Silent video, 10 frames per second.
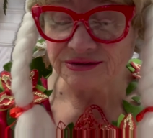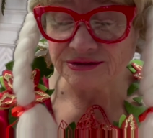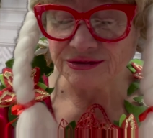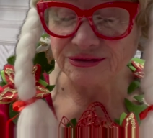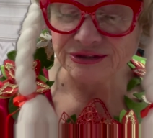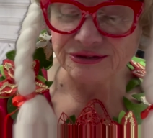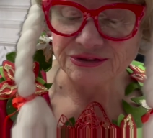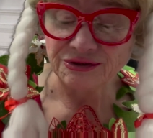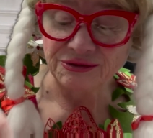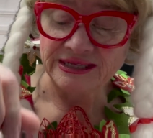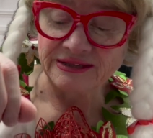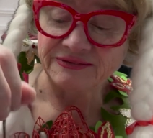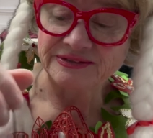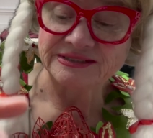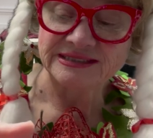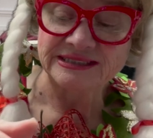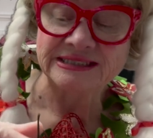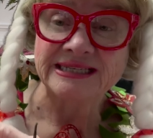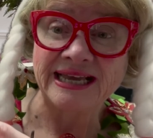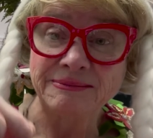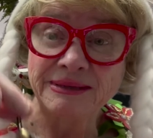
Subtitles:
2 years ago gave us this handmade